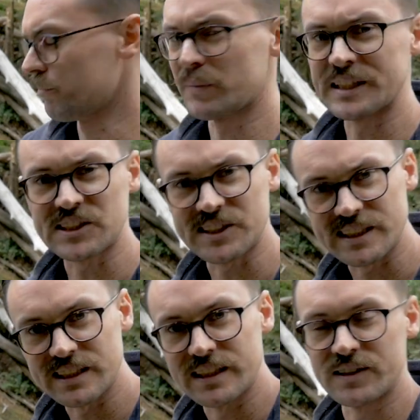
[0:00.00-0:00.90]

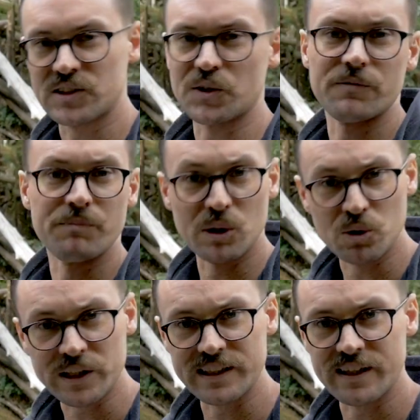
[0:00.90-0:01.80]
misty and sort of milky